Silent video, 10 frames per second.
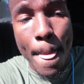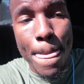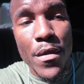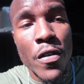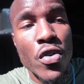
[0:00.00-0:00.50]

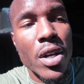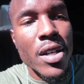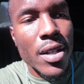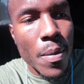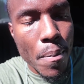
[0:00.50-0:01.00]
I mean, if you
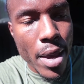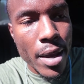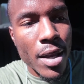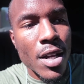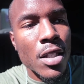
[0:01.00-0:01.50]
can
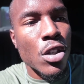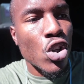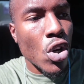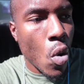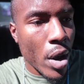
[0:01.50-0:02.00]
commit to
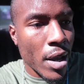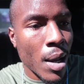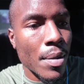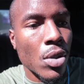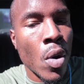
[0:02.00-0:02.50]
showing
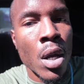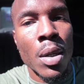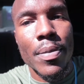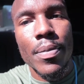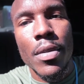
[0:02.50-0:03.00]
up, showing
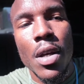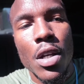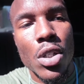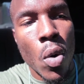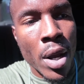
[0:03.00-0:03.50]
up,
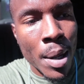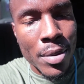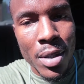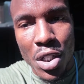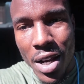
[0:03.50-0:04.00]
showing up
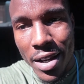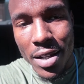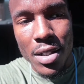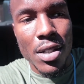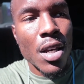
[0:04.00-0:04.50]
to the
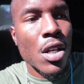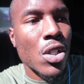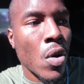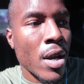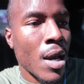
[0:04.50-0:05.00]
check-ins,
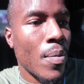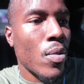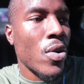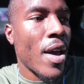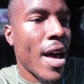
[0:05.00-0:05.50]
showing up
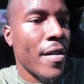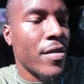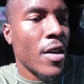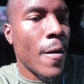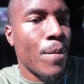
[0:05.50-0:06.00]
when you have
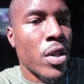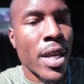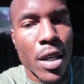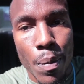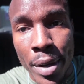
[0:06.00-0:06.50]
to
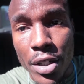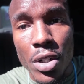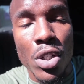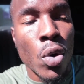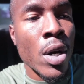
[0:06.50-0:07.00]
take your
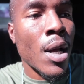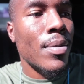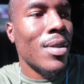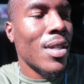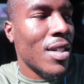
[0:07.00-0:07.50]
pictures, showing
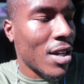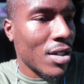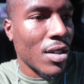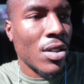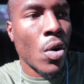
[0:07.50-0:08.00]
up to the
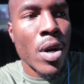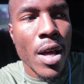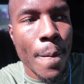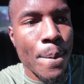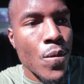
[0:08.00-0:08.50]
sessions, showing
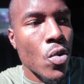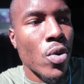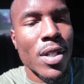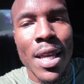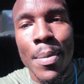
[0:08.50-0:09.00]
up
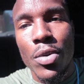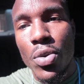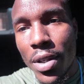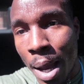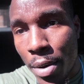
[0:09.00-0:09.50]
when it's time to do
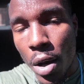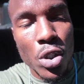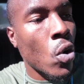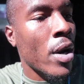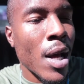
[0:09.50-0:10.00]
Skype calls,
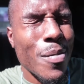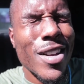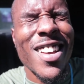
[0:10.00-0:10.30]
showing up